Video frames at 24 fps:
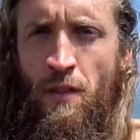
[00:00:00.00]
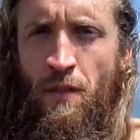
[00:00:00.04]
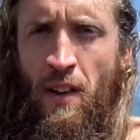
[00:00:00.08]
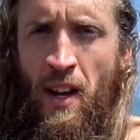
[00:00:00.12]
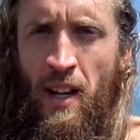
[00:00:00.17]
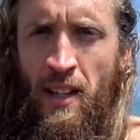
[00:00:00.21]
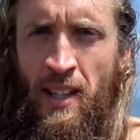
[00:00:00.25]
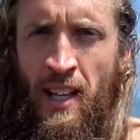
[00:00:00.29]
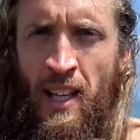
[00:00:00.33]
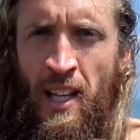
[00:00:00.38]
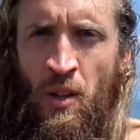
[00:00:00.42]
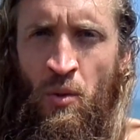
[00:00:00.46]

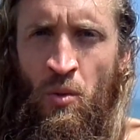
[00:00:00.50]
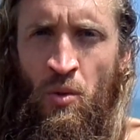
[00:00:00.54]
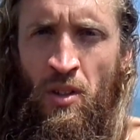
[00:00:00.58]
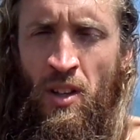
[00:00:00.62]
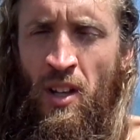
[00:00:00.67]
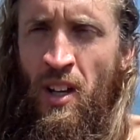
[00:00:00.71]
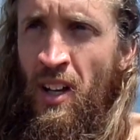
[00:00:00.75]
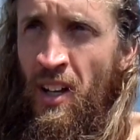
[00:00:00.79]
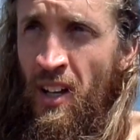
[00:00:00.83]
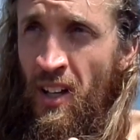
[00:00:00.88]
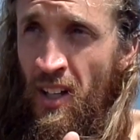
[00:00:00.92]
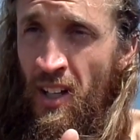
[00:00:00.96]
affect anyone.
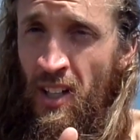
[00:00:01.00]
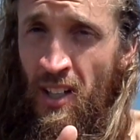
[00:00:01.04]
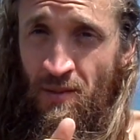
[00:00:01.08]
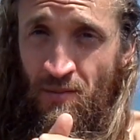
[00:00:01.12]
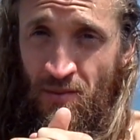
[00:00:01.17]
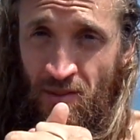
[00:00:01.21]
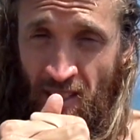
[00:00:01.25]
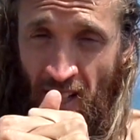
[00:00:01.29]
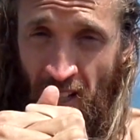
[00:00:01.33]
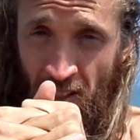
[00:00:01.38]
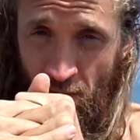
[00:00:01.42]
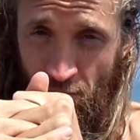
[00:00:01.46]

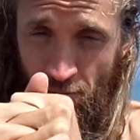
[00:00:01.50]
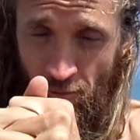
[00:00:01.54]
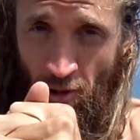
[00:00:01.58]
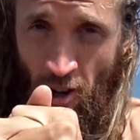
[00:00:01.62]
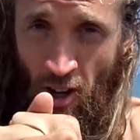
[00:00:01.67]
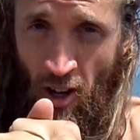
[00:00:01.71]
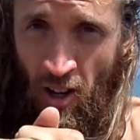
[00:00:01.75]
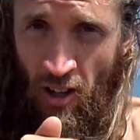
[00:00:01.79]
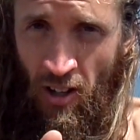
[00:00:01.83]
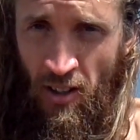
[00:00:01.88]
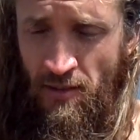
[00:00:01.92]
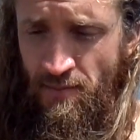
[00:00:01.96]
That's
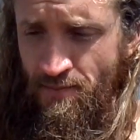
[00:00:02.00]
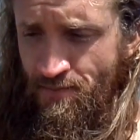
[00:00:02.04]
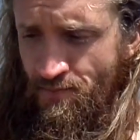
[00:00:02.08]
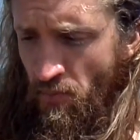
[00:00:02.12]
wrong.